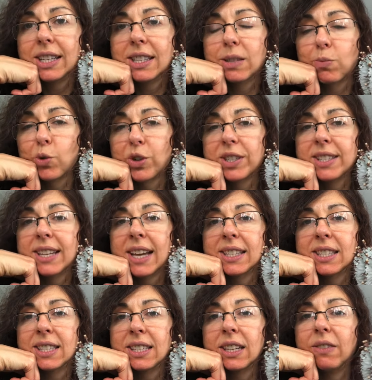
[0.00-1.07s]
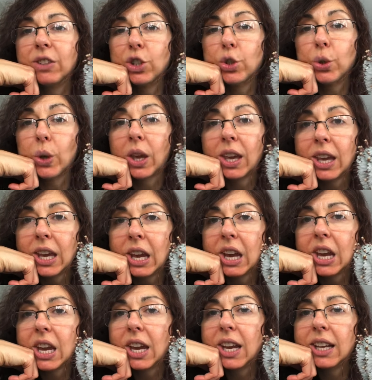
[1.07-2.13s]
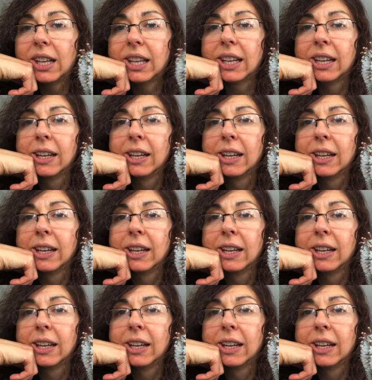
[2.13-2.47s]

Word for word: It's more sensitive to heat.